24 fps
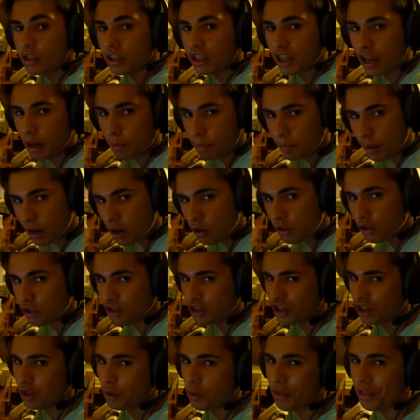Today I'm back on
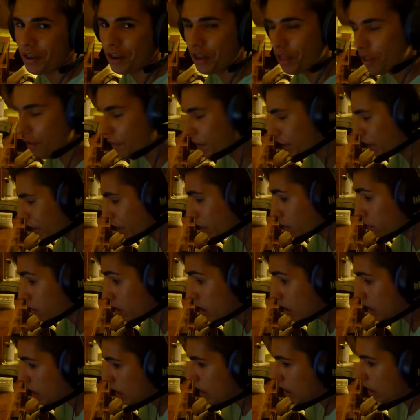the channel with another video
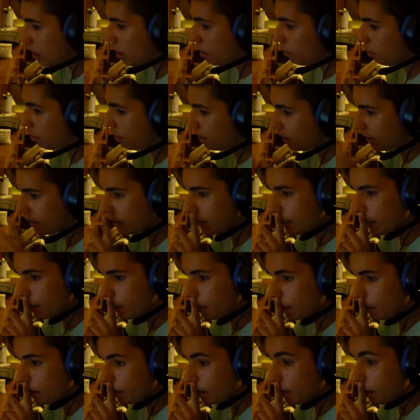
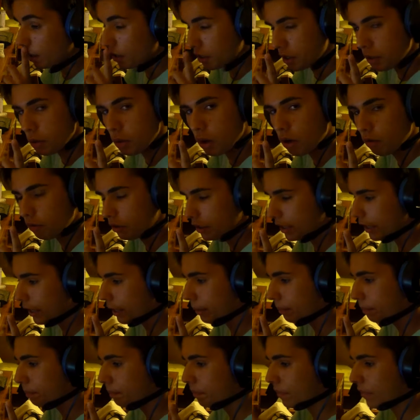playing a new horror
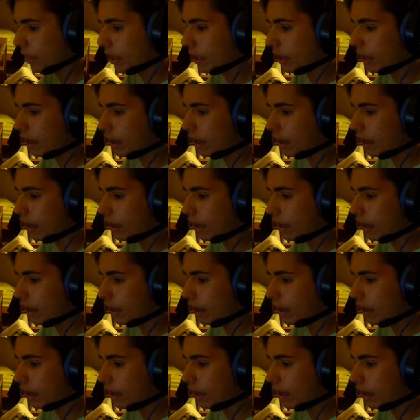game.